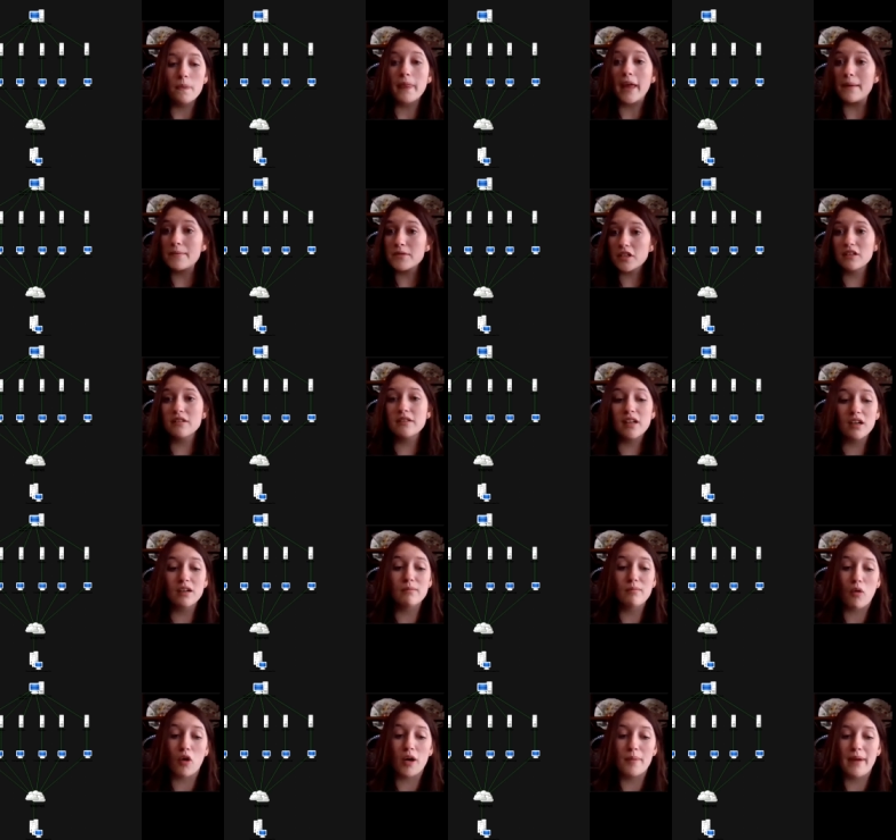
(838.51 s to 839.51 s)
I'm certain there are
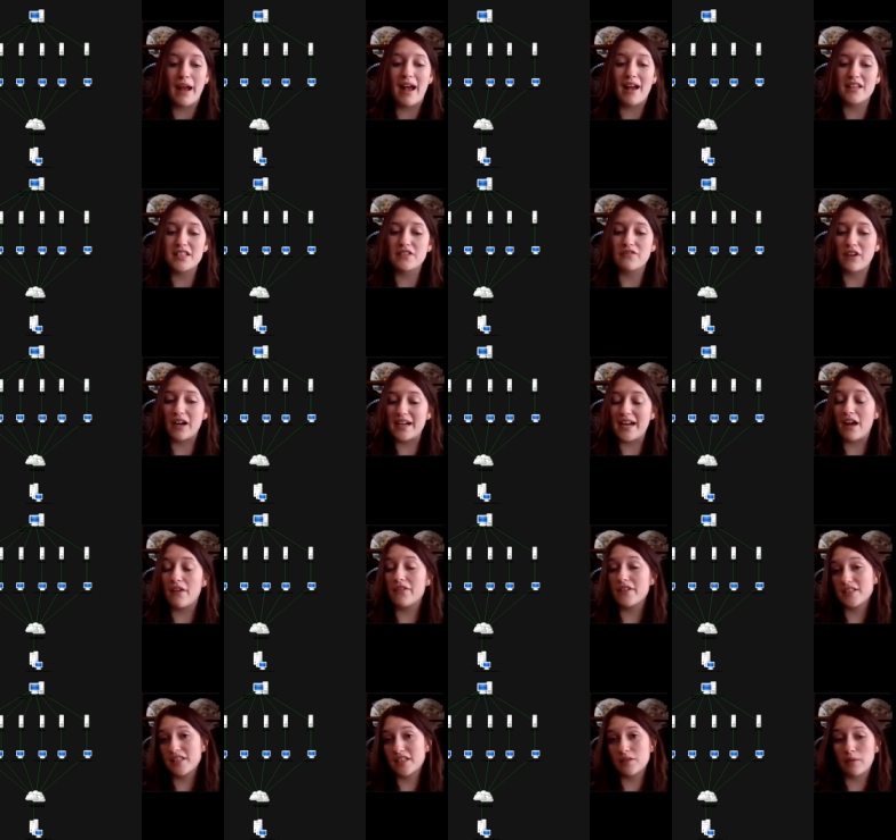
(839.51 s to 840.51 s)
more, but as of right now,
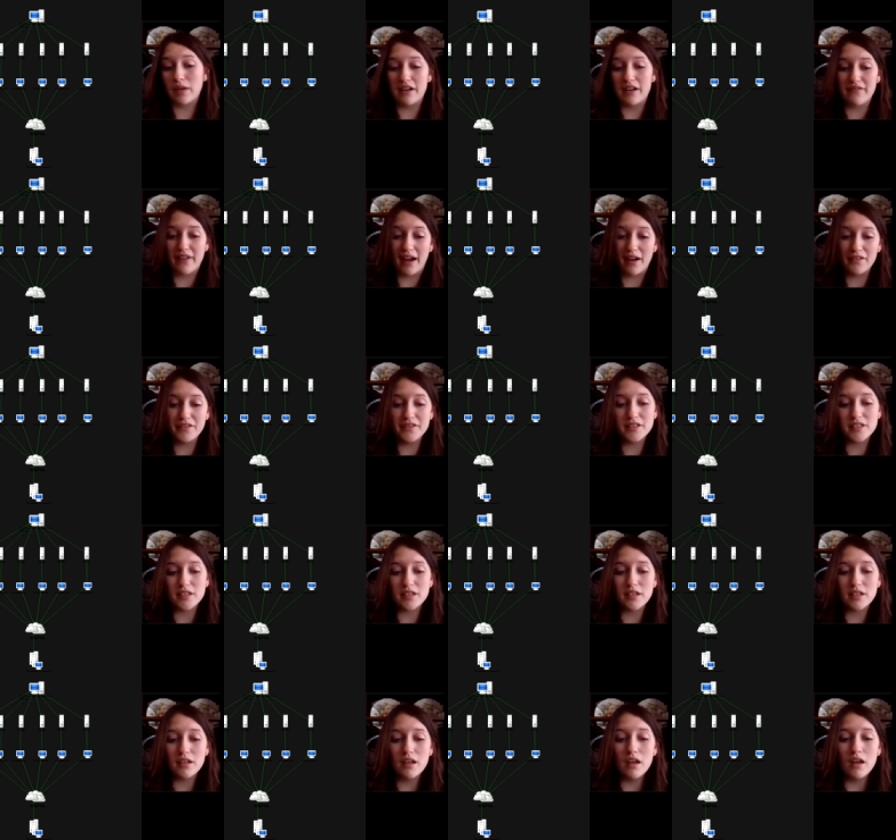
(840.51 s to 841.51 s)
this is what I found.
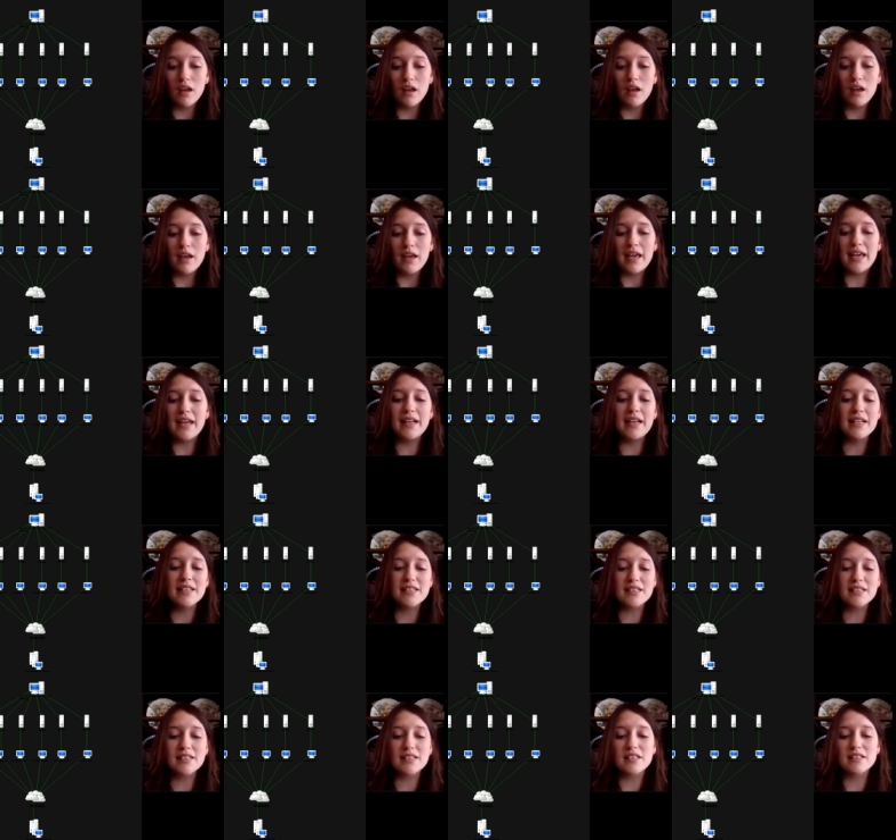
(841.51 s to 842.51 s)
In
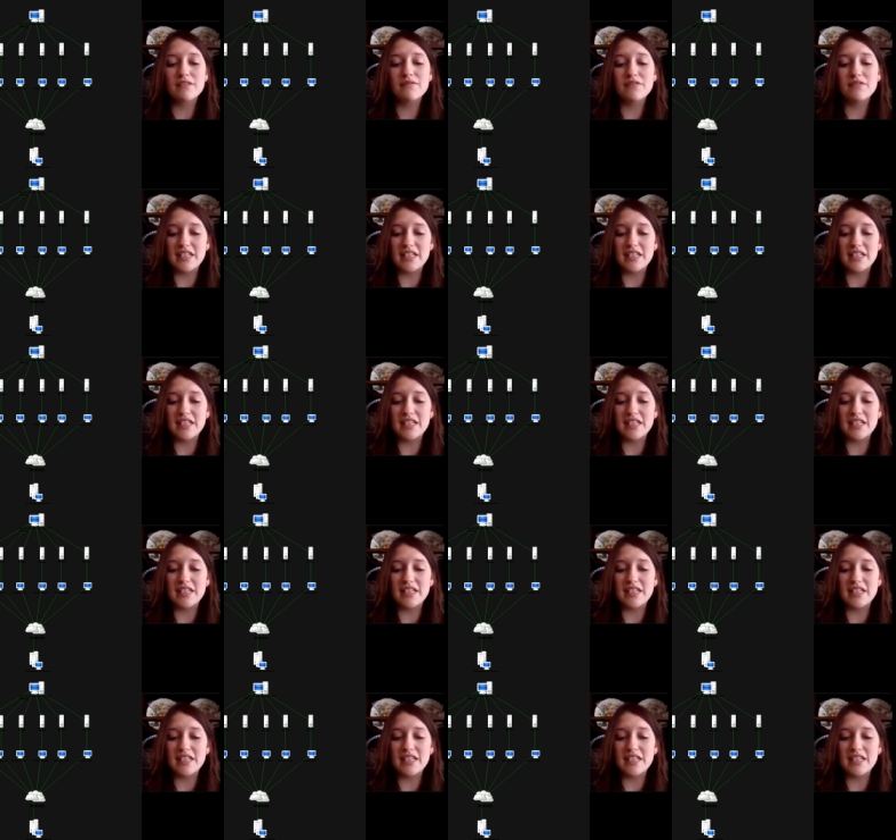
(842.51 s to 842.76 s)
instances of